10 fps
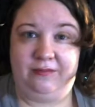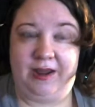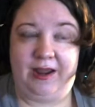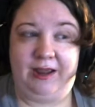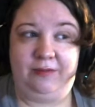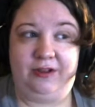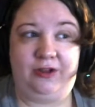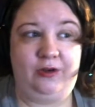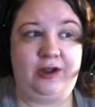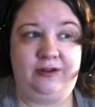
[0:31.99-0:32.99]
I have been
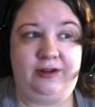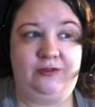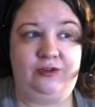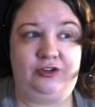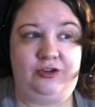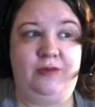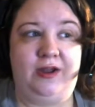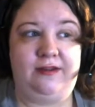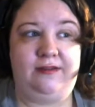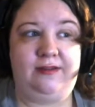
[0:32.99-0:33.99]
low contact for 2
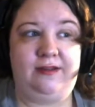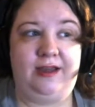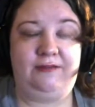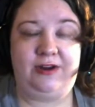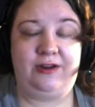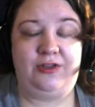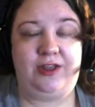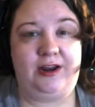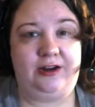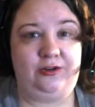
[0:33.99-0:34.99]
months. Every now and
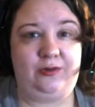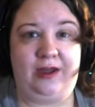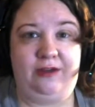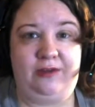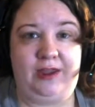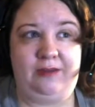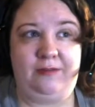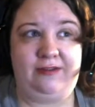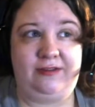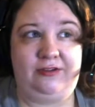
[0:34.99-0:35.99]
then I do have a
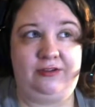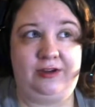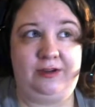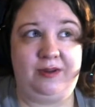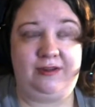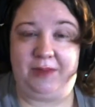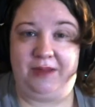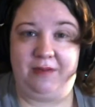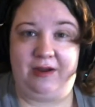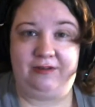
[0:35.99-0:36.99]
message in my
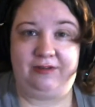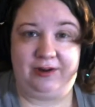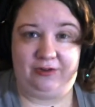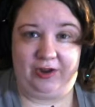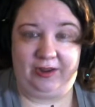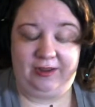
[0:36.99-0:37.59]
spam box that I check.